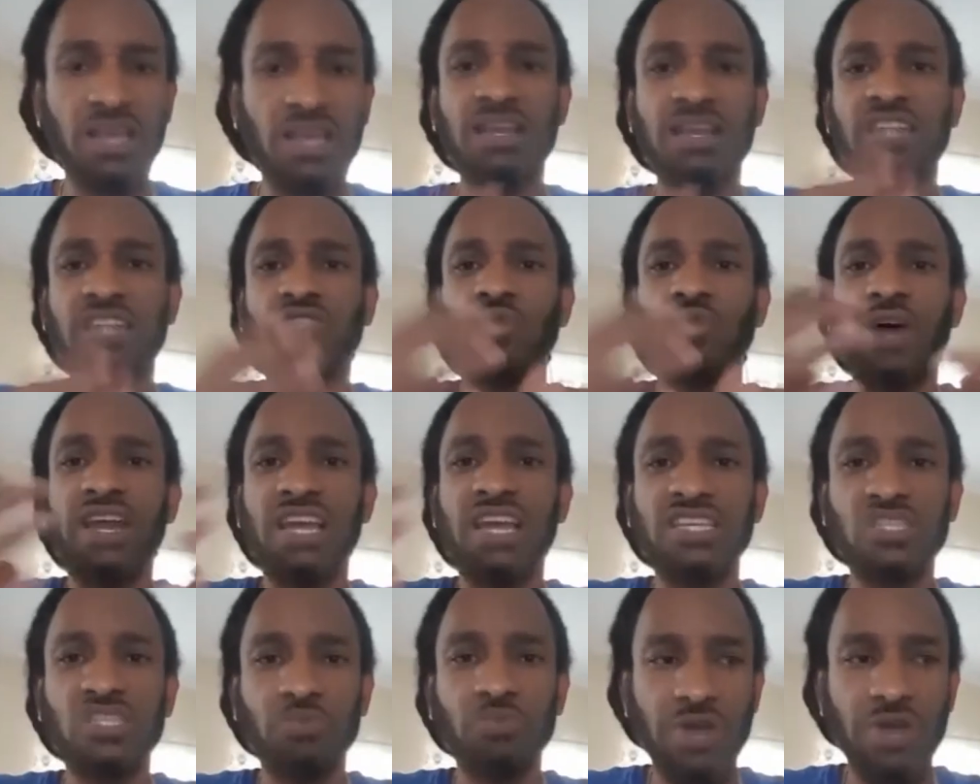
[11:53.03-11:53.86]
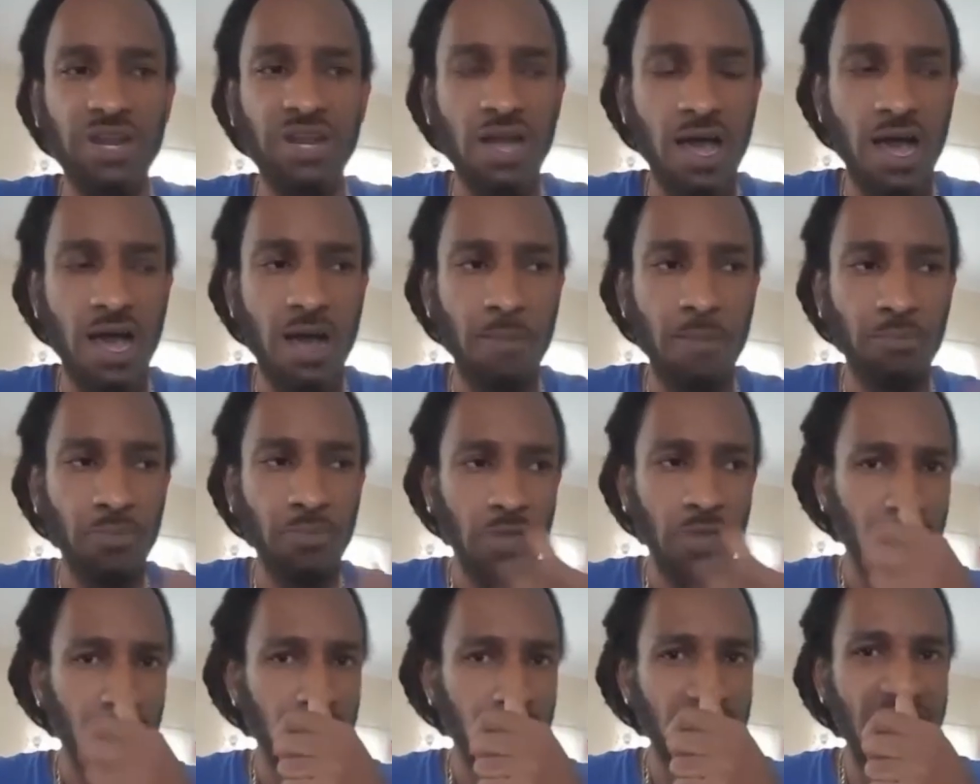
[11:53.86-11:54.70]
That's why they spread
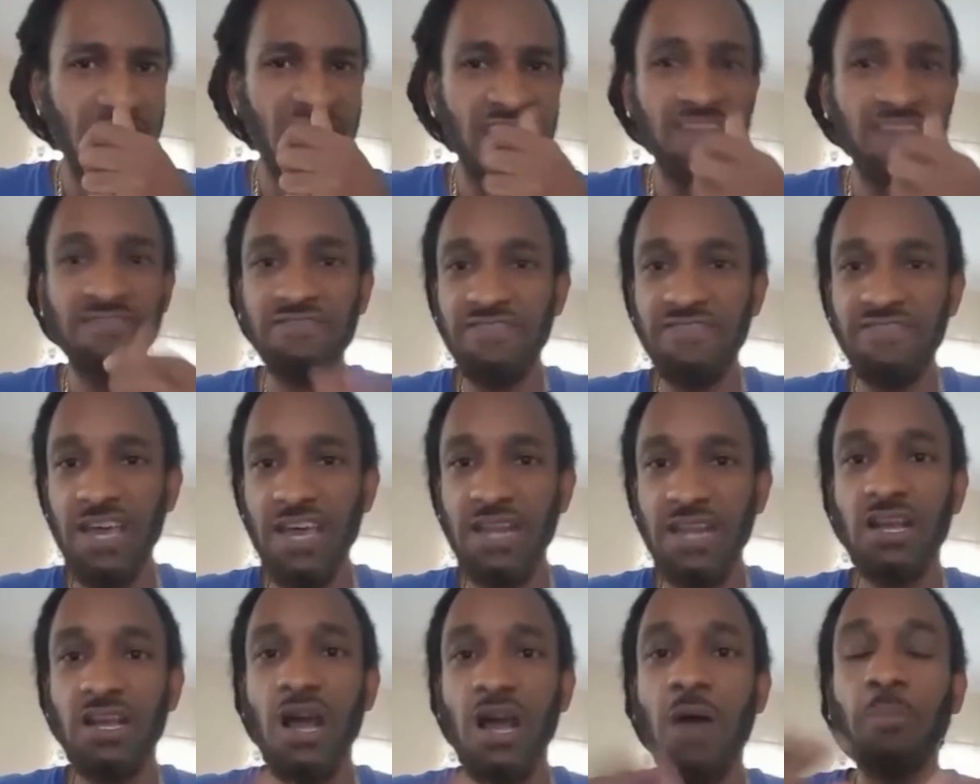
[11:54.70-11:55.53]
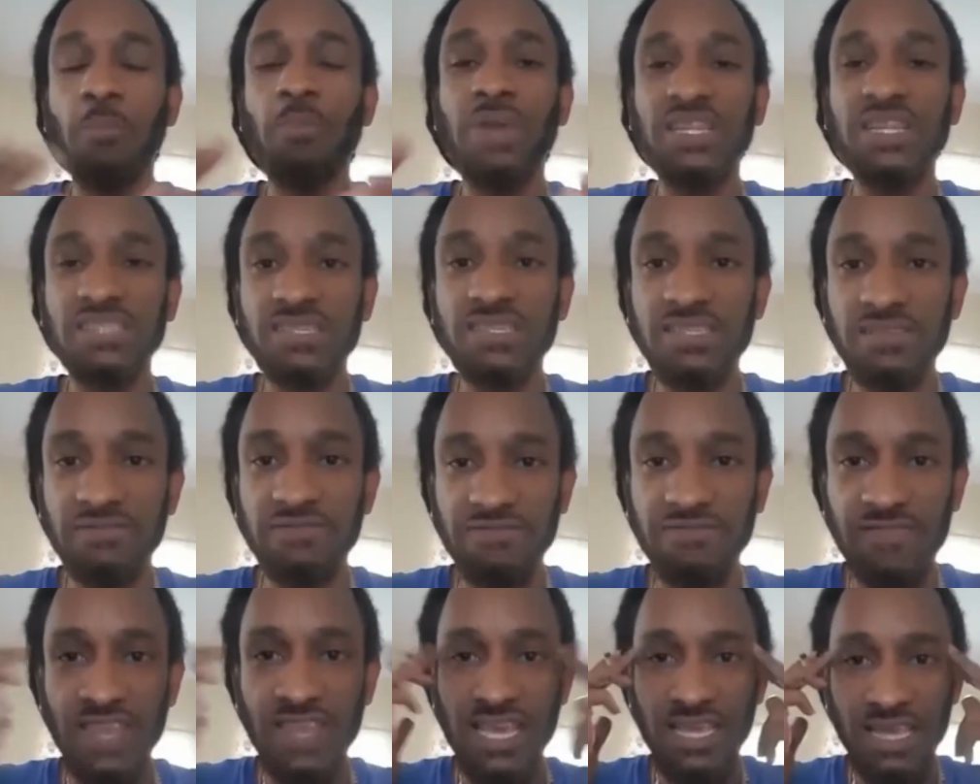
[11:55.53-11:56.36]
the envy and the
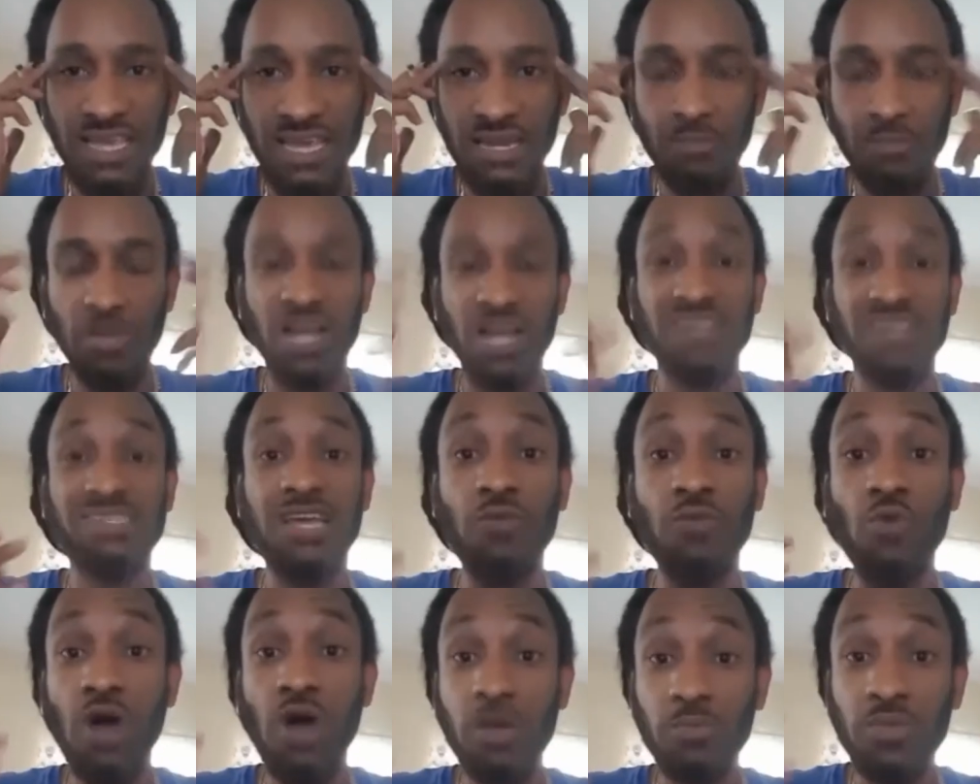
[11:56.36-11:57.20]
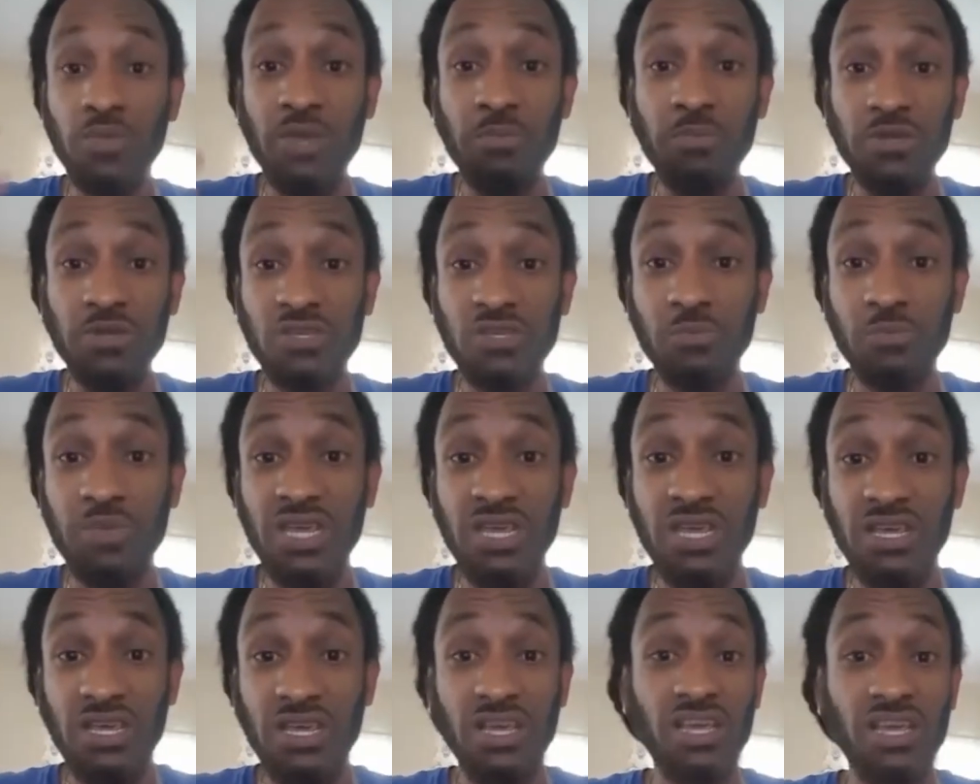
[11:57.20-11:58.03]
competitive thinking, because they want people to
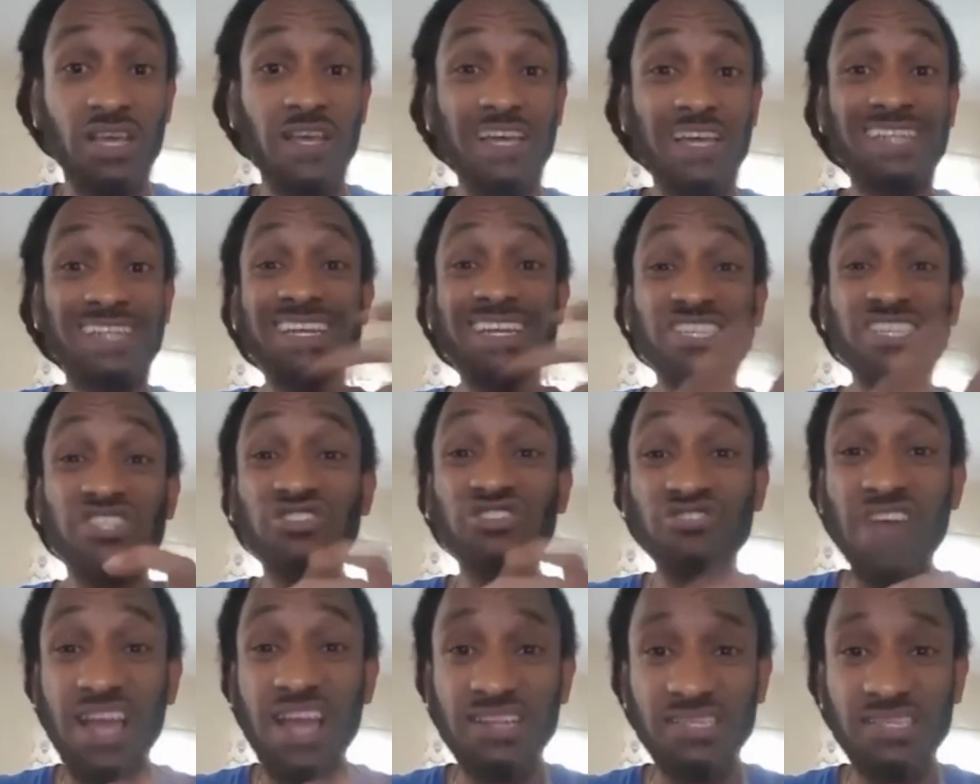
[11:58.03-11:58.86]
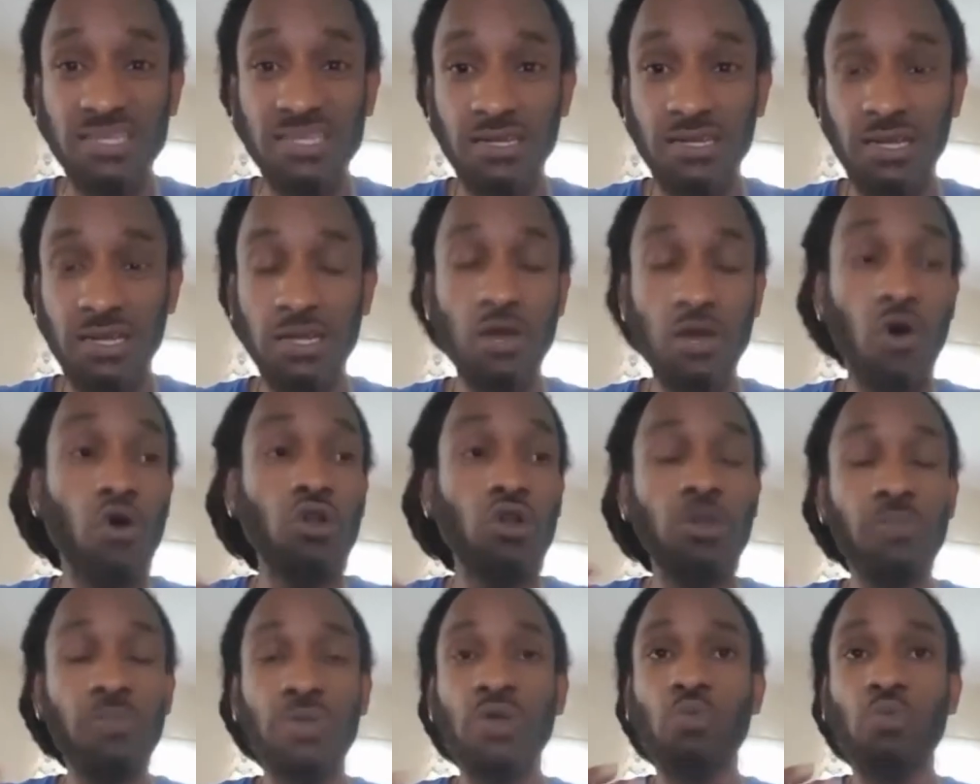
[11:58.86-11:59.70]
be distracted. And the
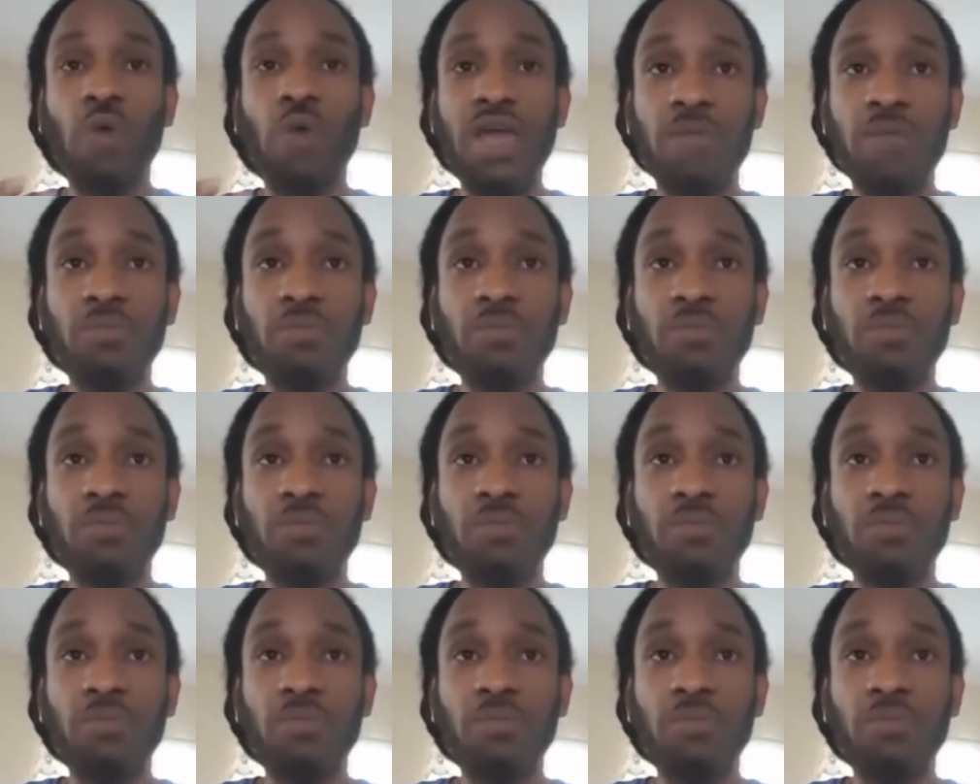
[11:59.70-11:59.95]
only way